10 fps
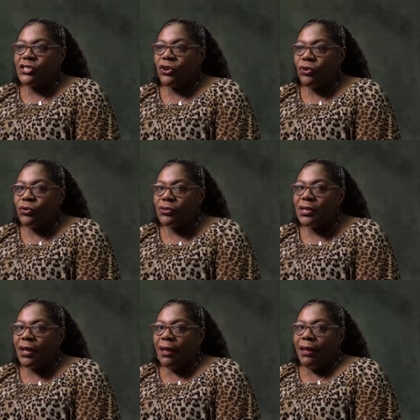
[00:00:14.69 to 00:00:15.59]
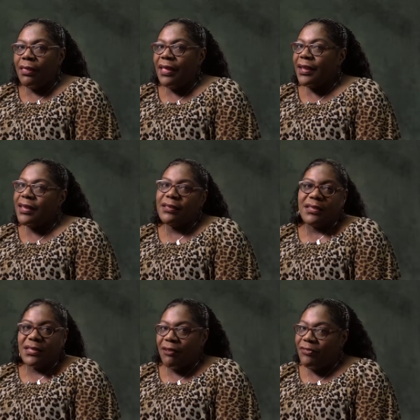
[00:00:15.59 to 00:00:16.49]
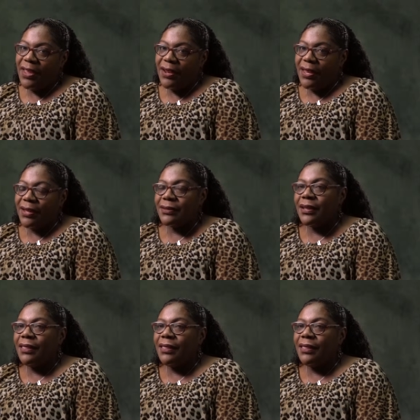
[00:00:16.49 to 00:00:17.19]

told their kidneys are failing.